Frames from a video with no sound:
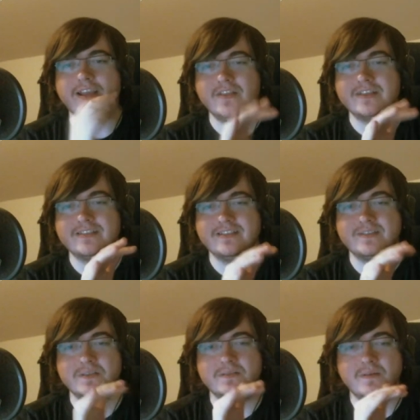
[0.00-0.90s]
and this
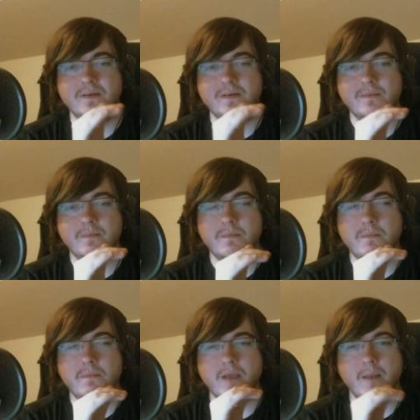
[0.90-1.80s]
is
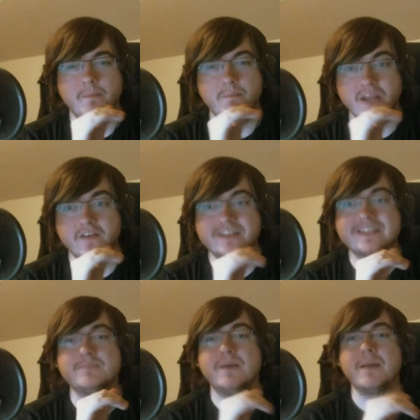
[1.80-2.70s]
a bit. This
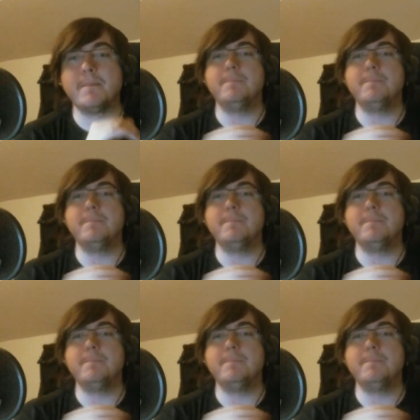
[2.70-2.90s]
is my